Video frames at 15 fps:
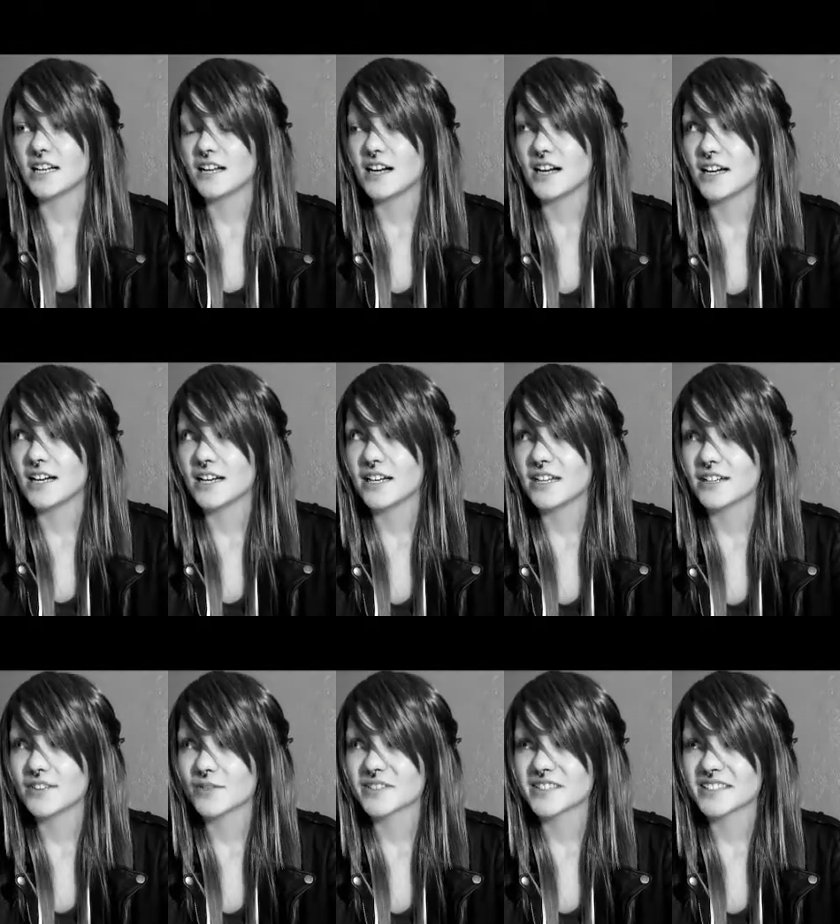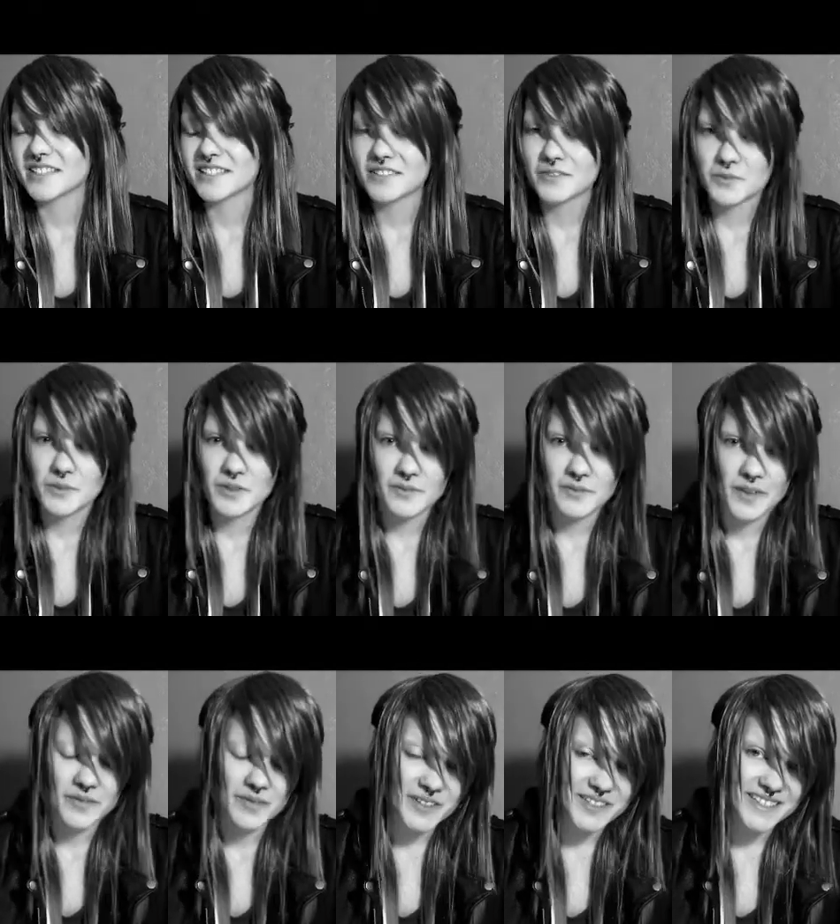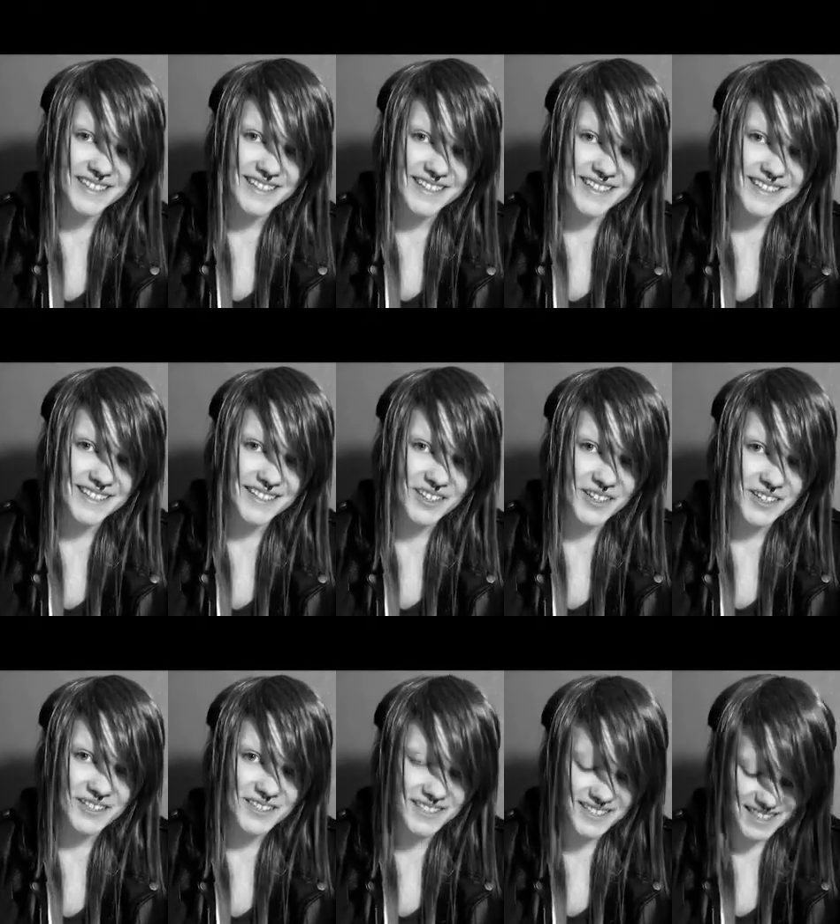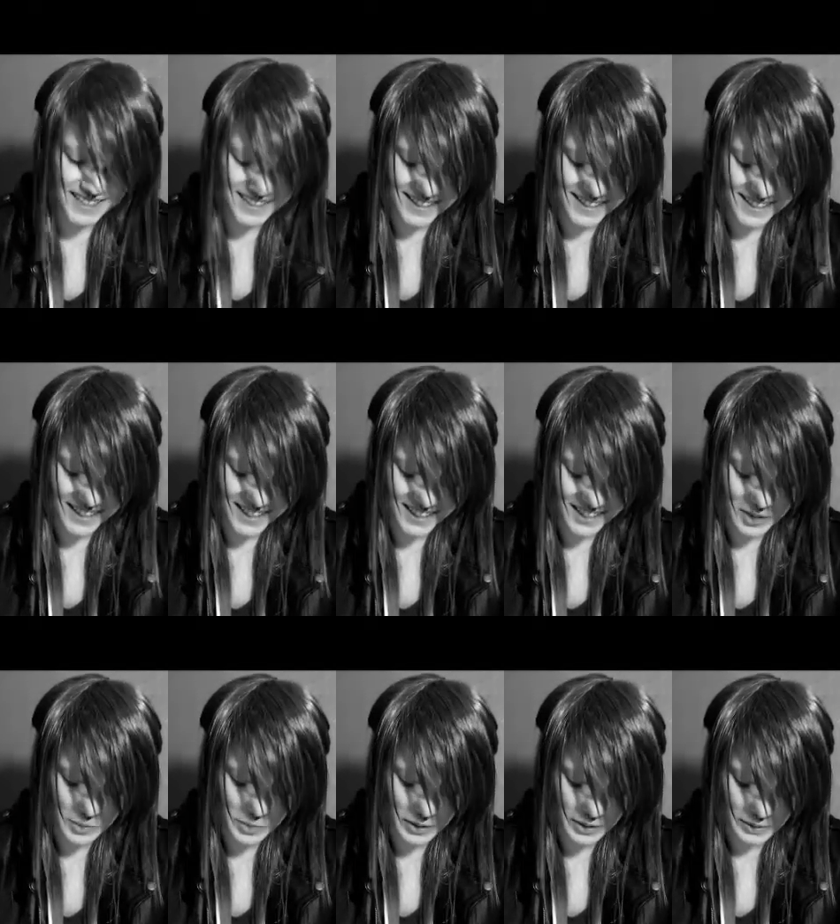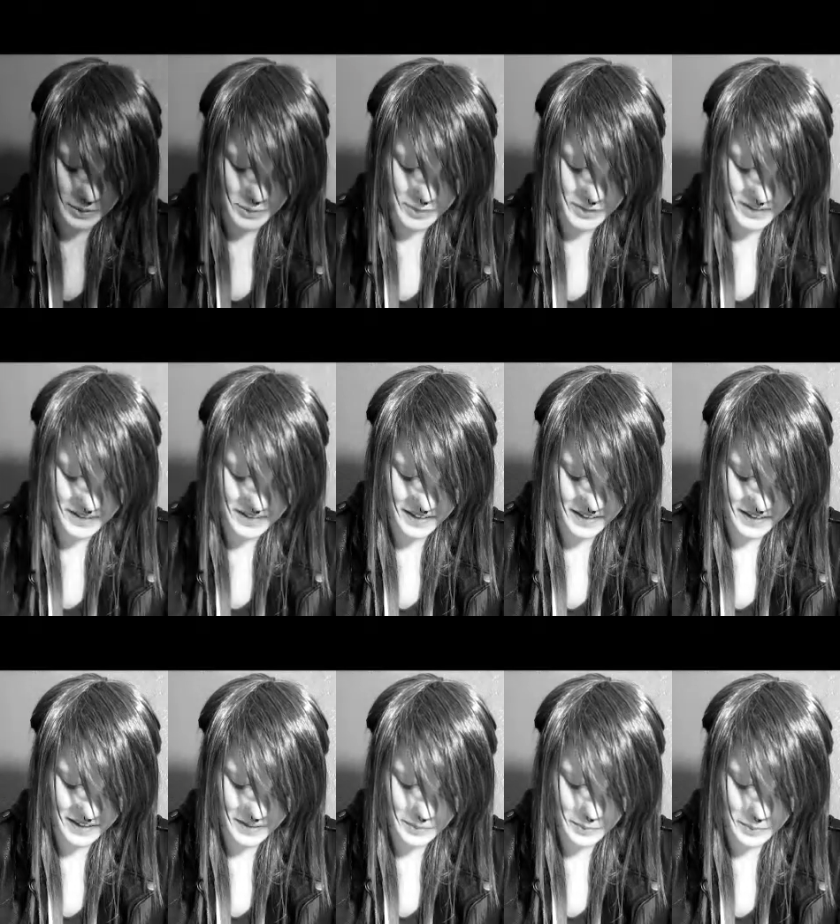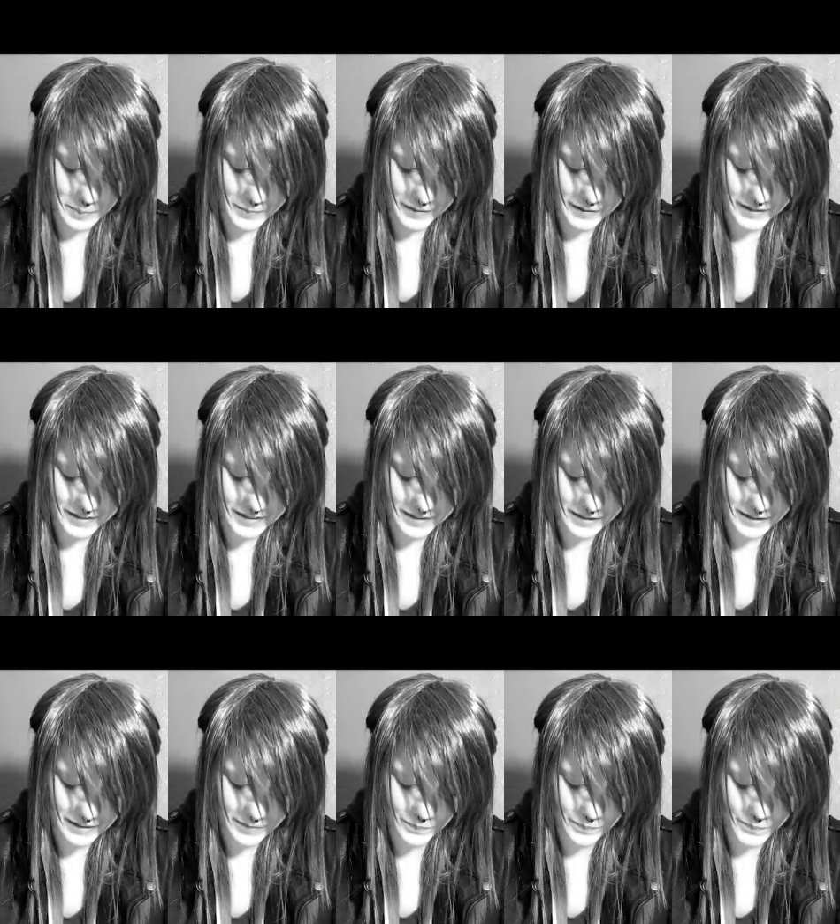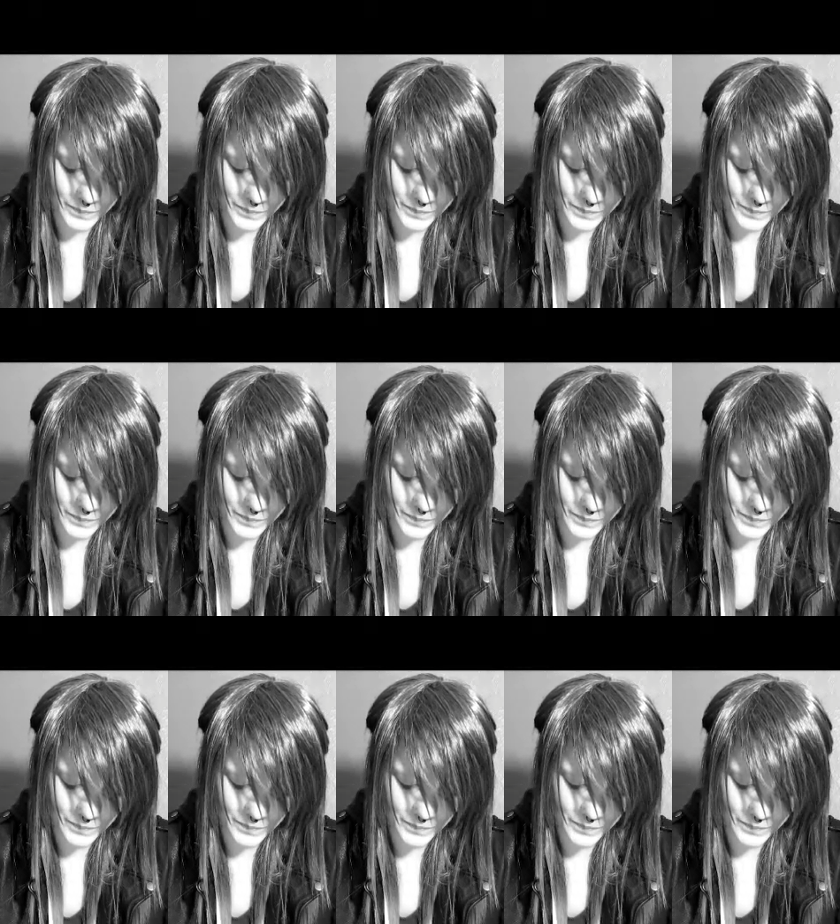once again, the favorites thing, there are a ton that I could probably say, but, I